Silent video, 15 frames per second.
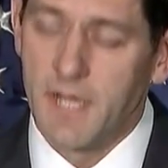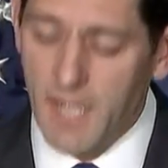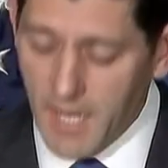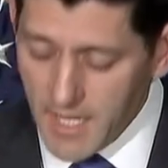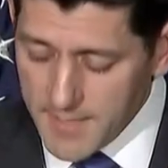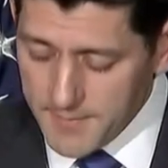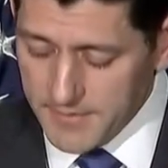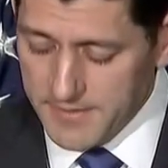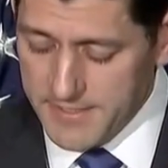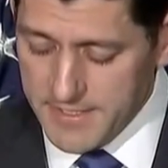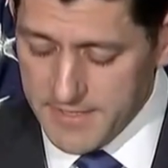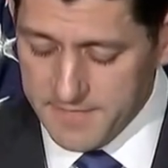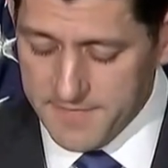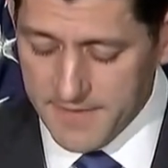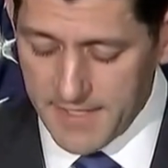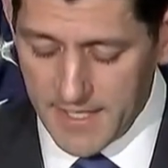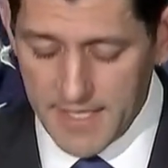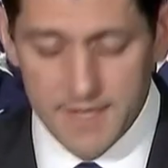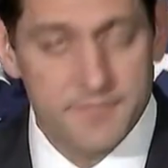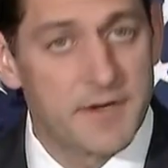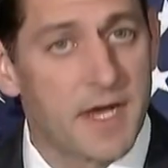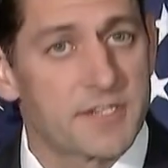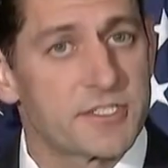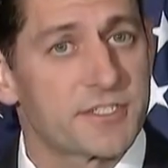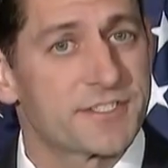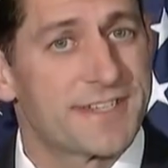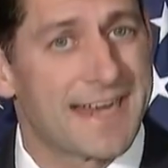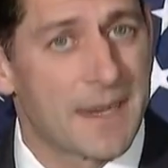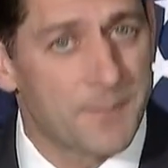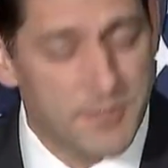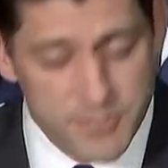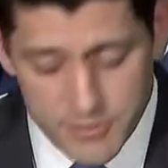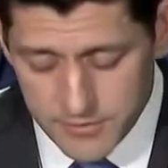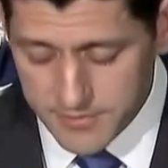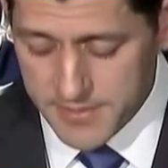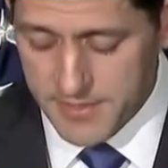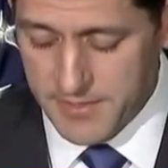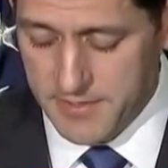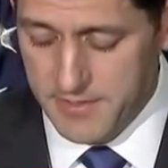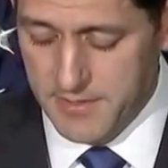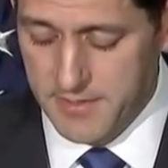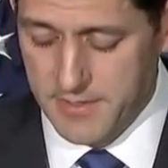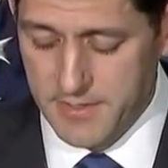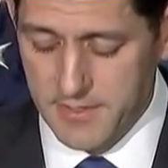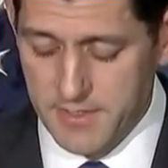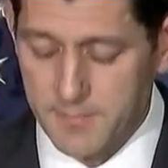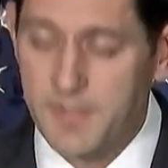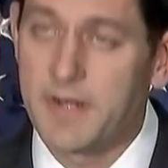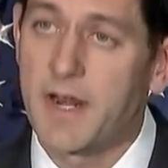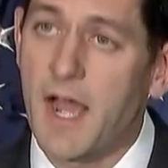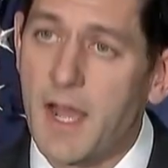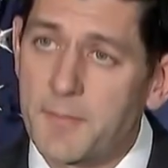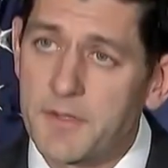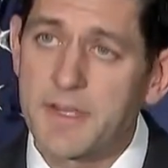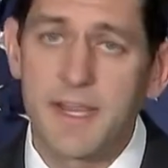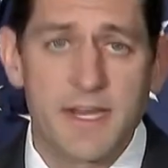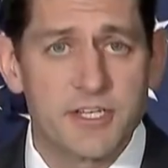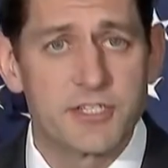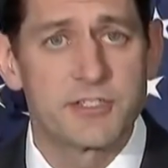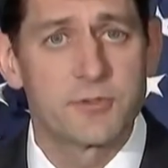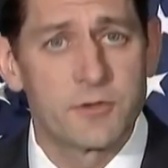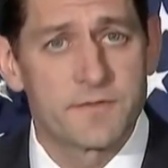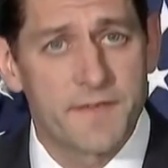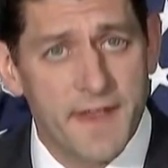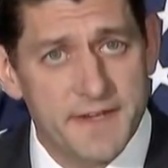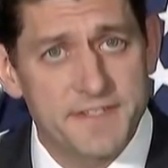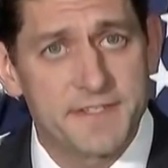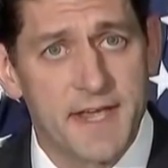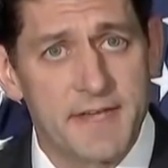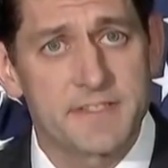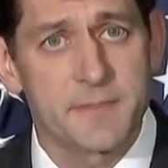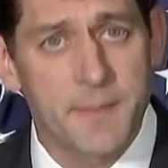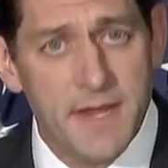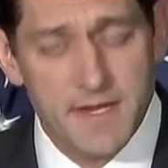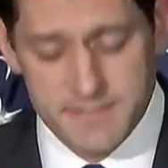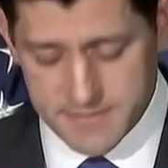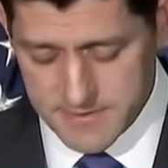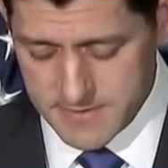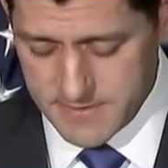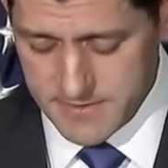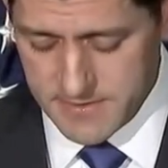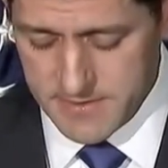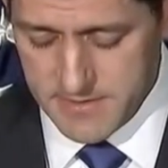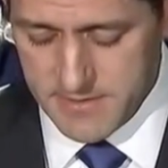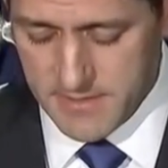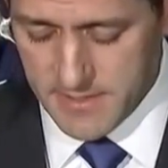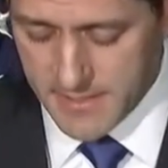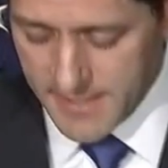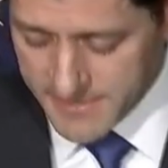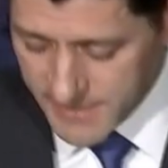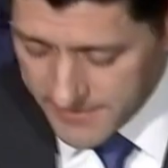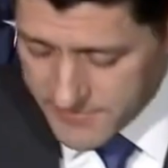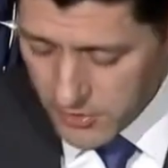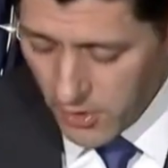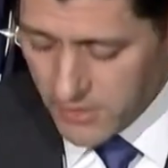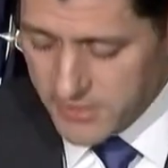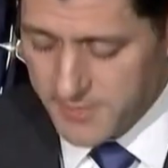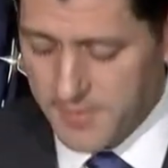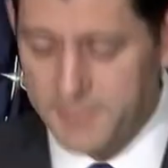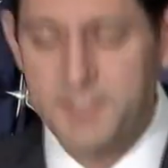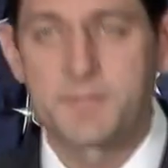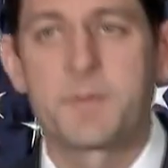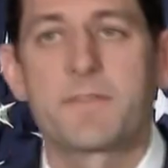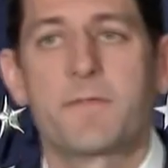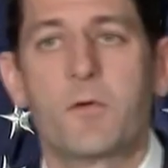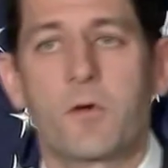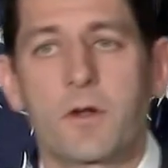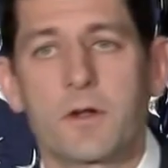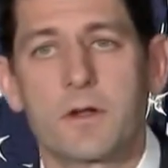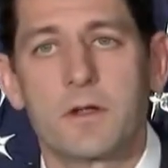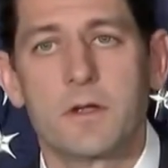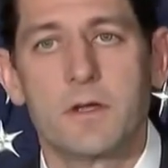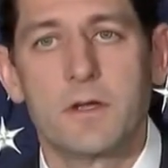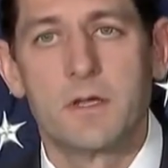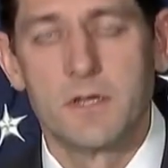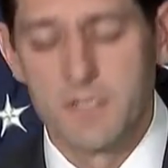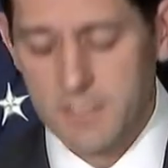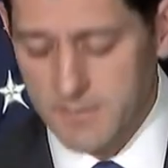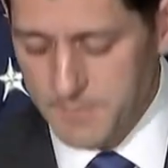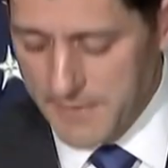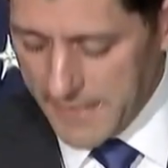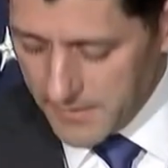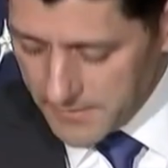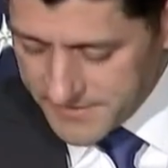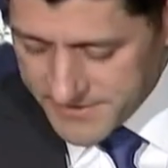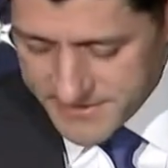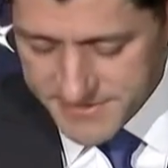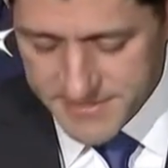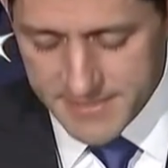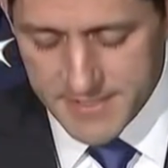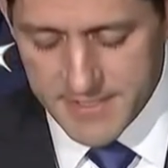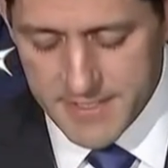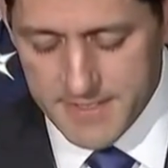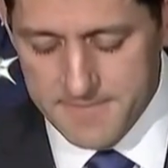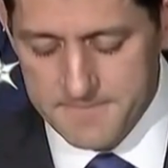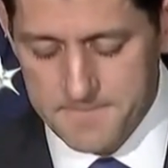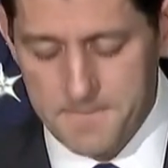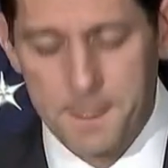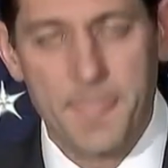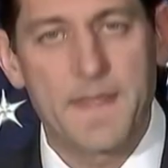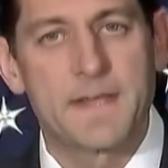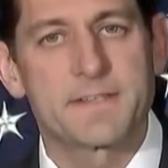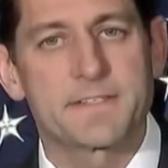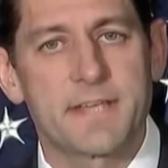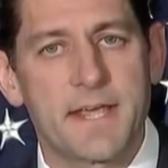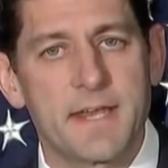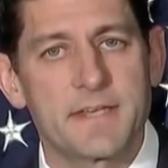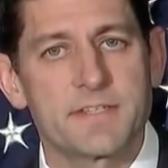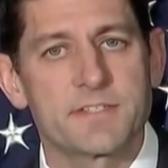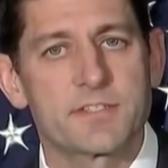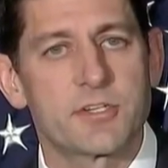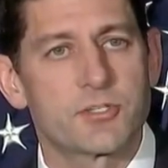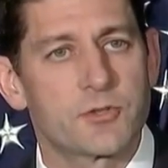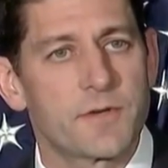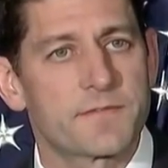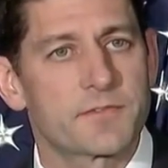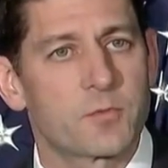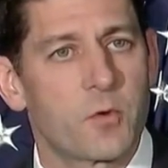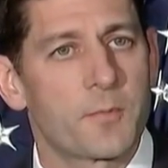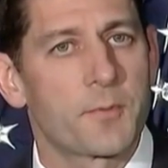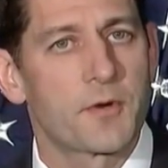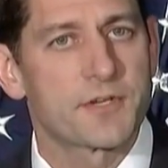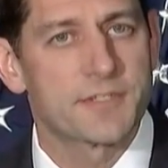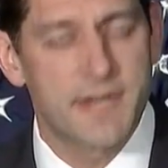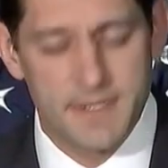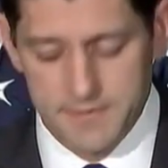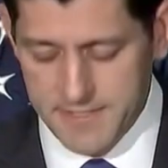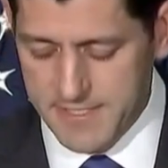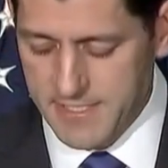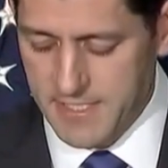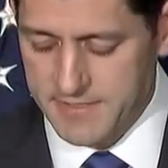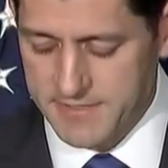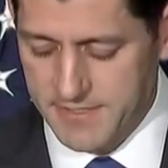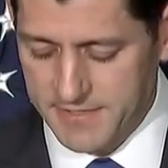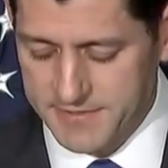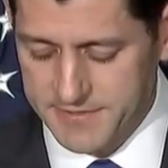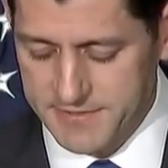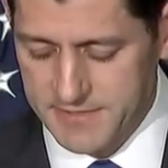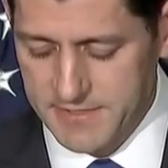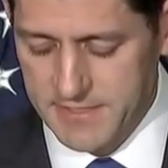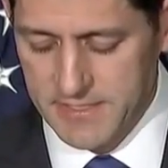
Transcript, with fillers: I believe that I have not just an opportunity, but an obligation to advance that debate. As I've talked about this before, politics today, it tends to drift toward personality contests,